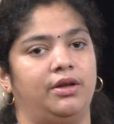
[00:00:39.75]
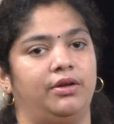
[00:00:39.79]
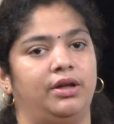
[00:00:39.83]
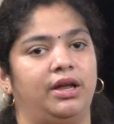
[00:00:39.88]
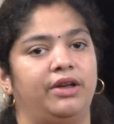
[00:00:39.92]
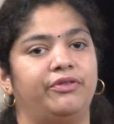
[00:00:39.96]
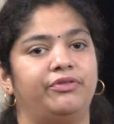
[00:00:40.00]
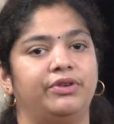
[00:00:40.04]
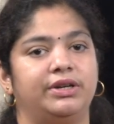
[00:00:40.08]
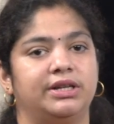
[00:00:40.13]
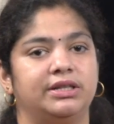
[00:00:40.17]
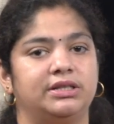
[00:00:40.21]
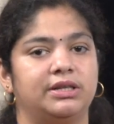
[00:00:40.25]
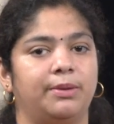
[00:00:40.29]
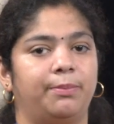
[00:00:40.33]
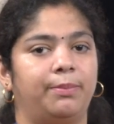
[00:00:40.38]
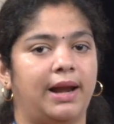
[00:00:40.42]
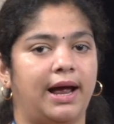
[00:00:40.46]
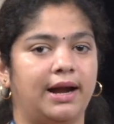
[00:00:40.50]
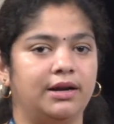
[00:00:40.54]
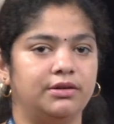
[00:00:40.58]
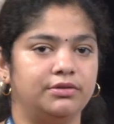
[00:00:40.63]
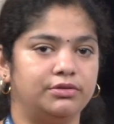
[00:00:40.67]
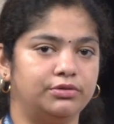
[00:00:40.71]
If it is a
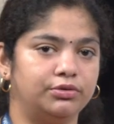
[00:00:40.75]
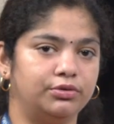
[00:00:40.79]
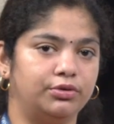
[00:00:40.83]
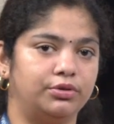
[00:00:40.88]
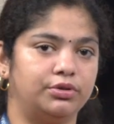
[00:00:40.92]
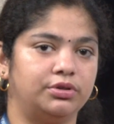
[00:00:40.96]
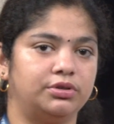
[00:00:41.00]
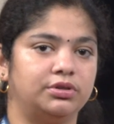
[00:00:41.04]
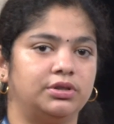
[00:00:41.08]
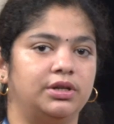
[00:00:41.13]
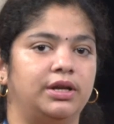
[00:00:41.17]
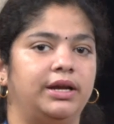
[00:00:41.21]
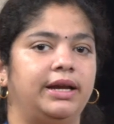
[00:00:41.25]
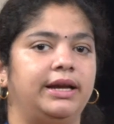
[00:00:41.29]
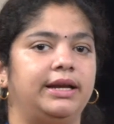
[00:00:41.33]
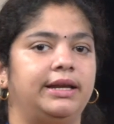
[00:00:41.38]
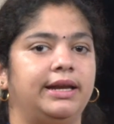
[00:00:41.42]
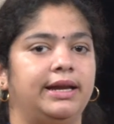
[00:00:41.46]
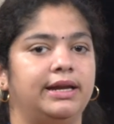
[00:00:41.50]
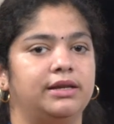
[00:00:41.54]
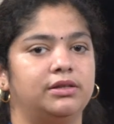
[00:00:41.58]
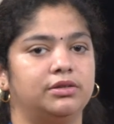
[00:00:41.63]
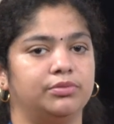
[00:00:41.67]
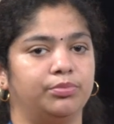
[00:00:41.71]
plant source, it
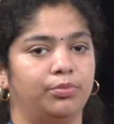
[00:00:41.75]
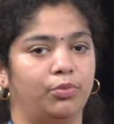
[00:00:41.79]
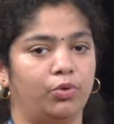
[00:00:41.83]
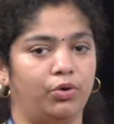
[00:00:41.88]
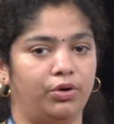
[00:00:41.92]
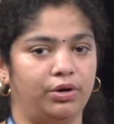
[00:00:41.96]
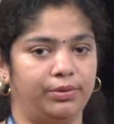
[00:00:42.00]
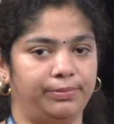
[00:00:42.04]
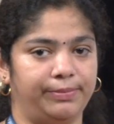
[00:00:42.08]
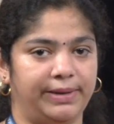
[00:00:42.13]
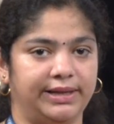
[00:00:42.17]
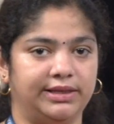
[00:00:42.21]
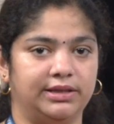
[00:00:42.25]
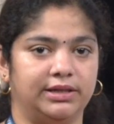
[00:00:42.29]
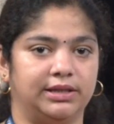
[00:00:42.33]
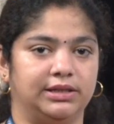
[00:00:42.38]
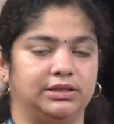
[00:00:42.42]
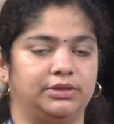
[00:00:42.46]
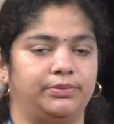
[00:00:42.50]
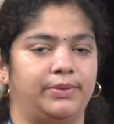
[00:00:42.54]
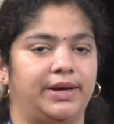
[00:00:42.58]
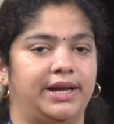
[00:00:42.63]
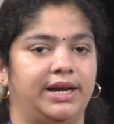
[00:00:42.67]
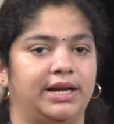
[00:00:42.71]
needs more
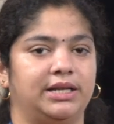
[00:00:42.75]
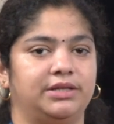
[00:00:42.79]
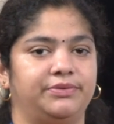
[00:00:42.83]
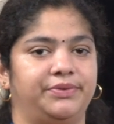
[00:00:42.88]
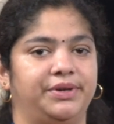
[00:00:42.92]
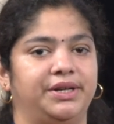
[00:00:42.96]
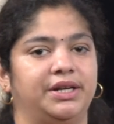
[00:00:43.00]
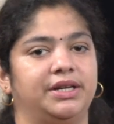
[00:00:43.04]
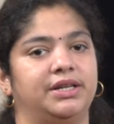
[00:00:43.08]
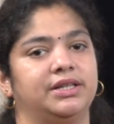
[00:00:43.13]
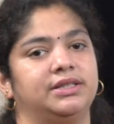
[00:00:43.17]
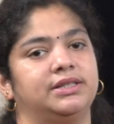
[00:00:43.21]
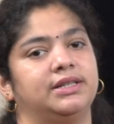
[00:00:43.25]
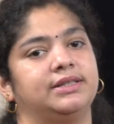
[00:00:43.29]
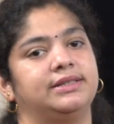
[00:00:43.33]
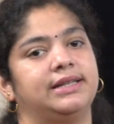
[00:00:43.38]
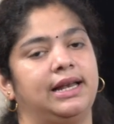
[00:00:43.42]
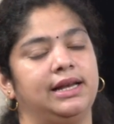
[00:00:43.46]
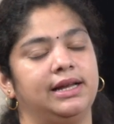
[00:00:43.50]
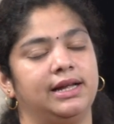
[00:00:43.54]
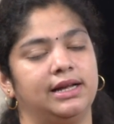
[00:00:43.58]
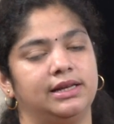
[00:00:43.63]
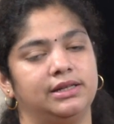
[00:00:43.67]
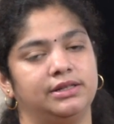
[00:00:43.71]
methods, whereas when it is a
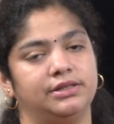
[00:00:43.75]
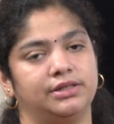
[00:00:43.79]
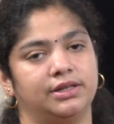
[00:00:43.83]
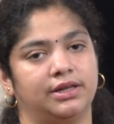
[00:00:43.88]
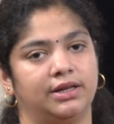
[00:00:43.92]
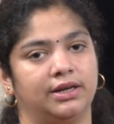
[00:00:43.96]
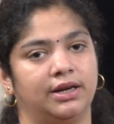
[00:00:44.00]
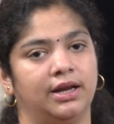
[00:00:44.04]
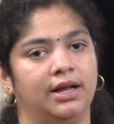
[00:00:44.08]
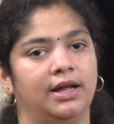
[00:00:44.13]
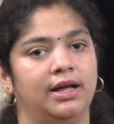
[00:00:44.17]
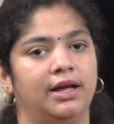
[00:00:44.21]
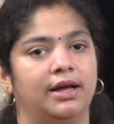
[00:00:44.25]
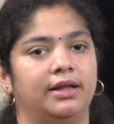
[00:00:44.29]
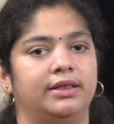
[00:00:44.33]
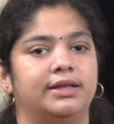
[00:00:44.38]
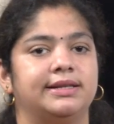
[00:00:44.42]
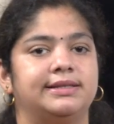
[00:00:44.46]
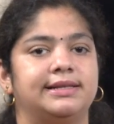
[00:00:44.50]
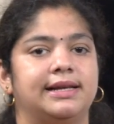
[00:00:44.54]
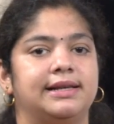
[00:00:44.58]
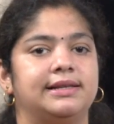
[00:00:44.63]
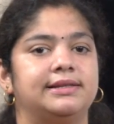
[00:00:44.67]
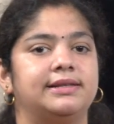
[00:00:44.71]
cell culture,
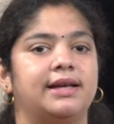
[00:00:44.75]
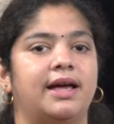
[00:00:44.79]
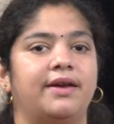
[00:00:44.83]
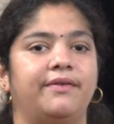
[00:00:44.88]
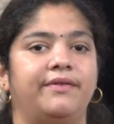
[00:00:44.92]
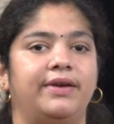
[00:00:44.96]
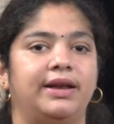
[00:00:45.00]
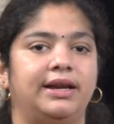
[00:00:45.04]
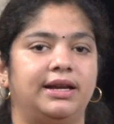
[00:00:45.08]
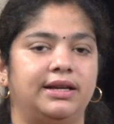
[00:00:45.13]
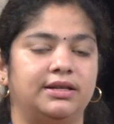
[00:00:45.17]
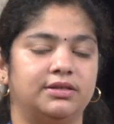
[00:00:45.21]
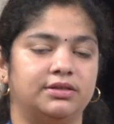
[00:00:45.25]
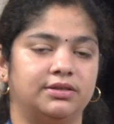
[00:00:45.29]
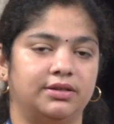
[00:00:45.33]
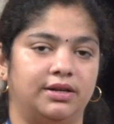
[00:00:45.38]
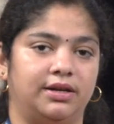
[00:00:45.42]
the cells are very